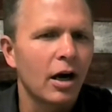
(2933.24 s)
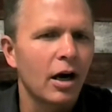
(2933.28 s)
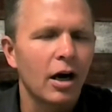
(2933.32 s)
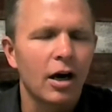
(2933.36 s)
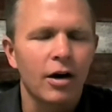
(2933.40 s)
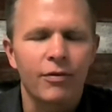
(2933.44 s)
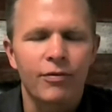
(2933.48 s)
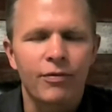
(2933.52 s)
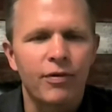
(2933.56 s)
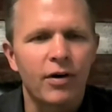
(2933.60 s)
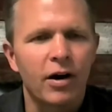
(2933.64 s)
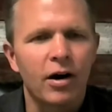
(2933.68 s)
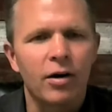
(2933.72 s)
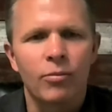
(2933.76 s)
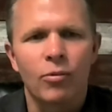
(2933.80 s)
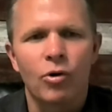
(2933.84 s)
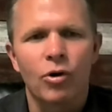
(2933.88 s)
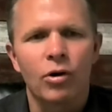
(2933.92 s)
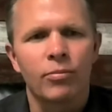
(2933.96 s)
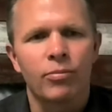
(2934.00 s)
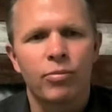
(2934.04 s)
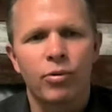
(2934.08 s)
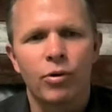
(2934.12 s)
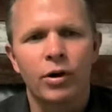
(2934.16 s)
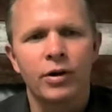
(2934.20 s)
are far
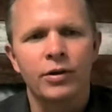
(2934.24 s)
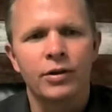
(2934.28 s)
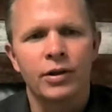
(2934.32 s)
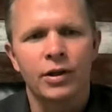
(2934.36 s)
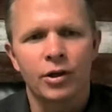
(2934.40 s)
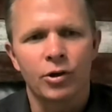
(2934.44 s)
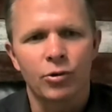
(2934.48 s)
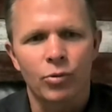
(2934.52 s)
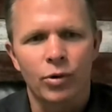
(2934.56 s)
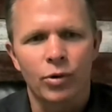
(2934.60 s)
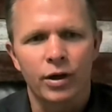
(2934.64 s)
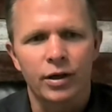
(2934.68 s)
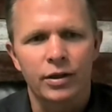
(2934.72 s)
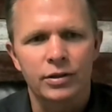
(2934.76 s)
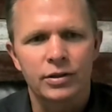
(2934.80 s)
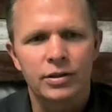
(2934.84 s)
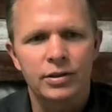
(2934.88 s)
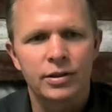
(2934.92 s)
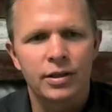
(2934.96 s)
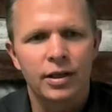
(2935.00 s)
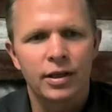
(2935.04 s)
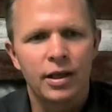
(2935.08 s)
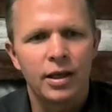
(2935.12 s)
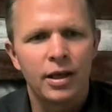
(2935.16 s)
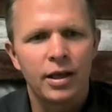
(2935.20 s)
more important than your words.